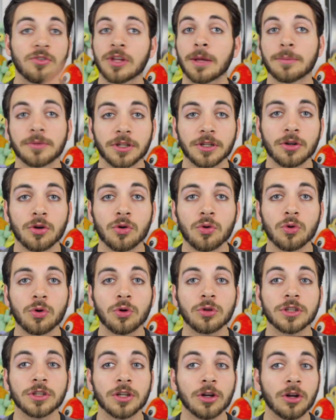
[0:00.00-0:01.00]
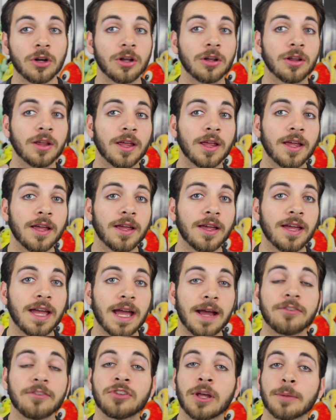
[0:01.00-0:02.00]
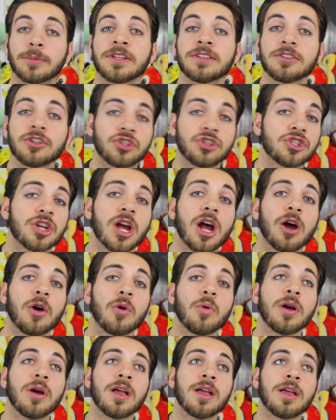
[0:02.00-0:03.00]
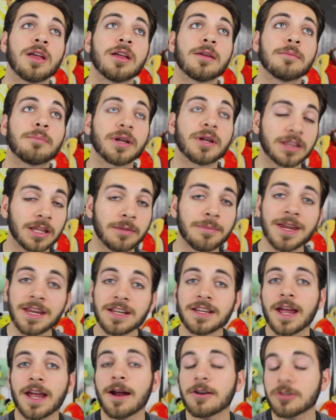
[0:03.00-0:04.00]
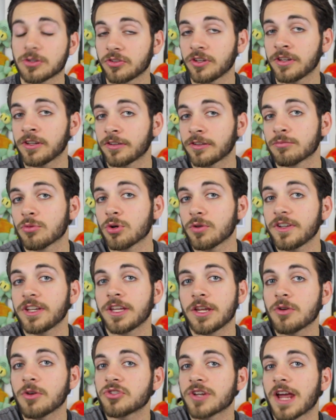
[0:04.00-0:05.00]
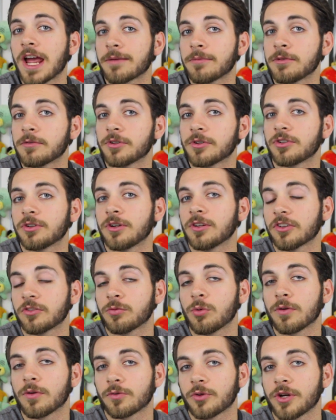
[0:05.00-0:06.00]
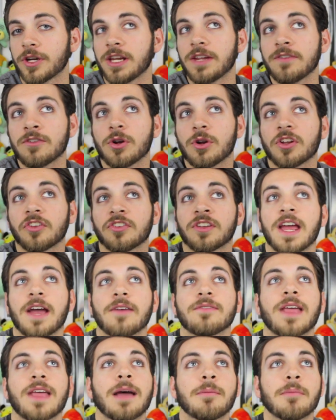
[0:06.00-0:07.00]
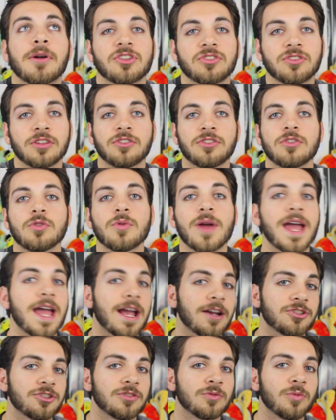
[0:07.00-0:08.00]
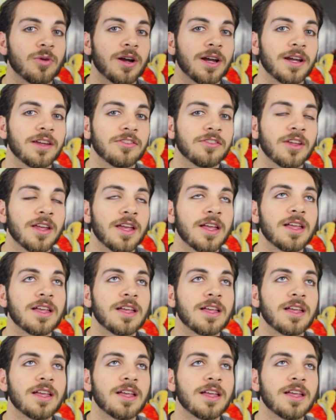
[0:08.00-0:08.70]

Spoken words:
something cool. They all have something to show. But the main characters in this movie, Hugh Jackman returns as Wolverine, even though he doesn't have that much to do action-wise,